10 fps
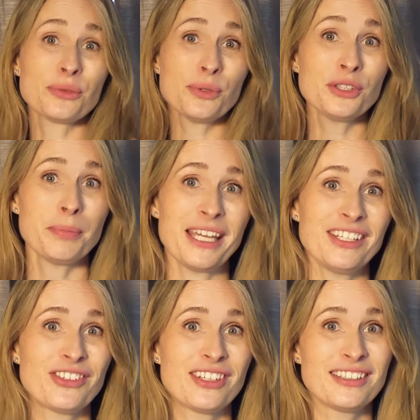to all the
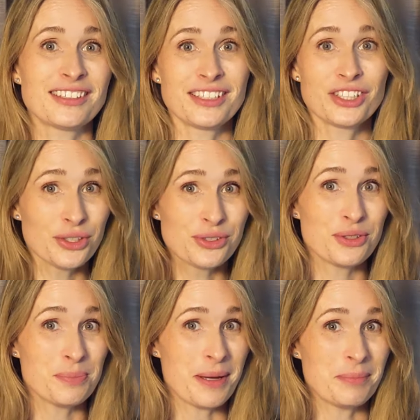Patreons and
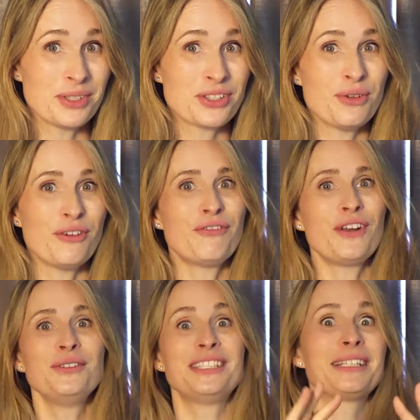YouTube members who are
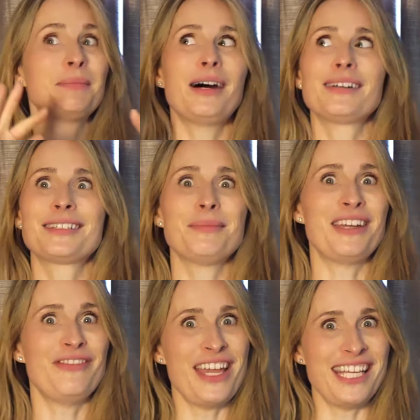floating past my
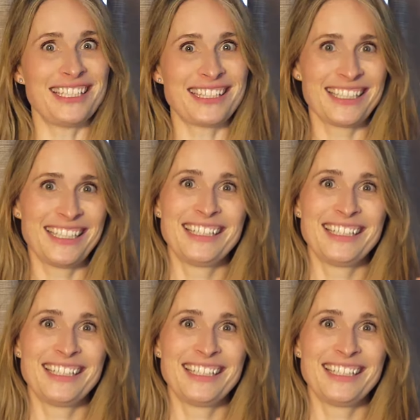face.